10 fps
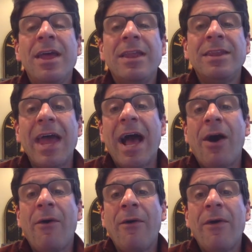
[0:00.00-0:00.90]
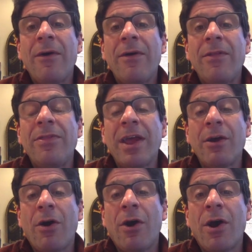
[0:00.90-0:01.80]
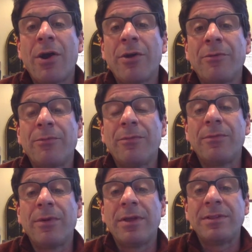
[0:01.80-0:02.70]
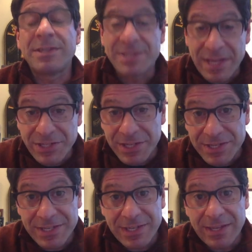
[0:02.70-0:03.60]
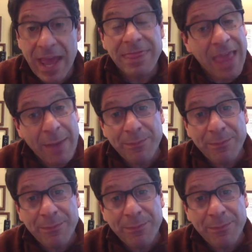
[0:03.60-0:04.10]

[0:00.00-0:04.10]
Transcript: Now, there are decisions at that